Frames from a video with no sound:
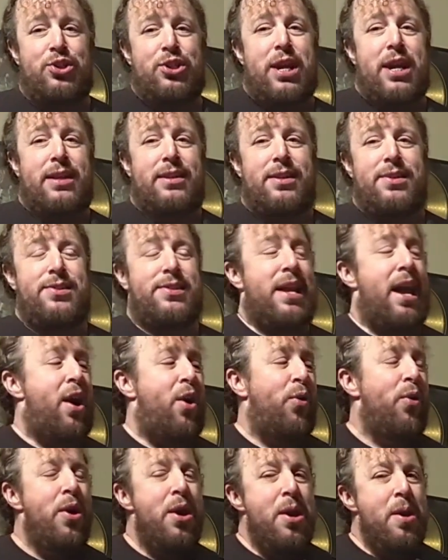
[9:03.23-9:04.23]
Check this
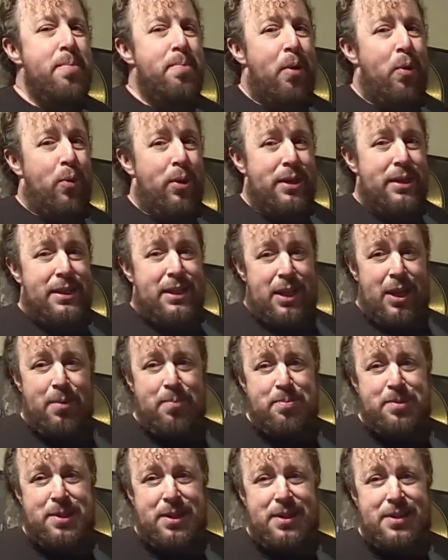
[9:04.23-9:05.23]
out. But when
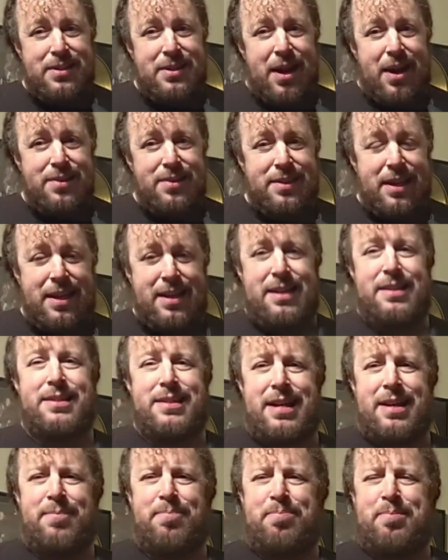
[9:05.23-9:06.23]
Gibson does it,
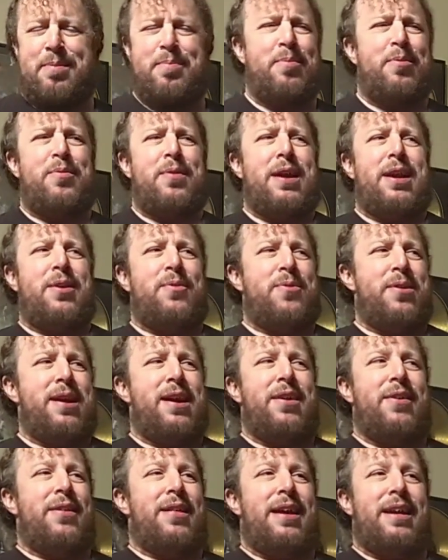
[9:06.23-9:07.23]
it's like people right
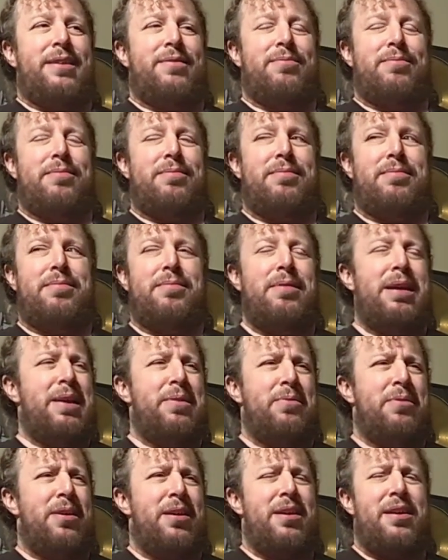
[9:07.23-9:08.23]
away are like,
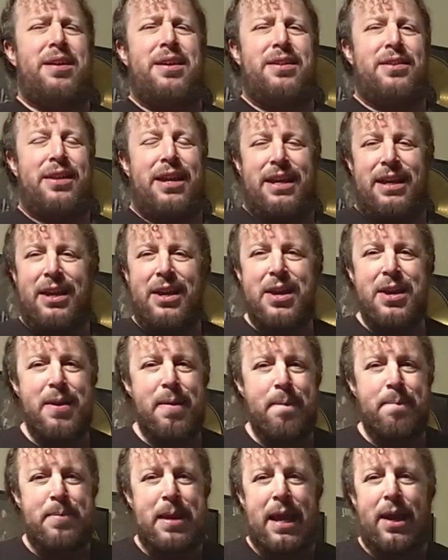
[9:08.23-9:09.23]
wait, what? Like,
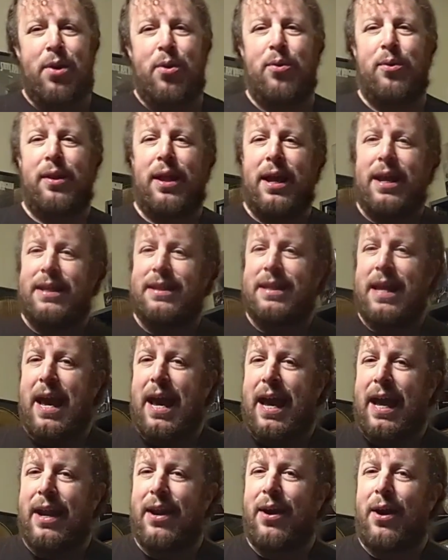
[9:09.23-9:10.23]
they don't like
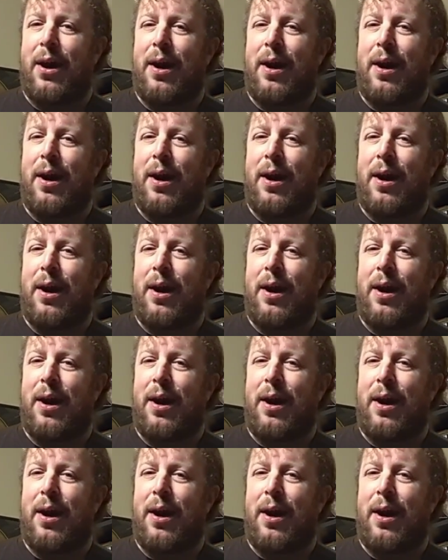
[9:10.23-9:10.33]
that.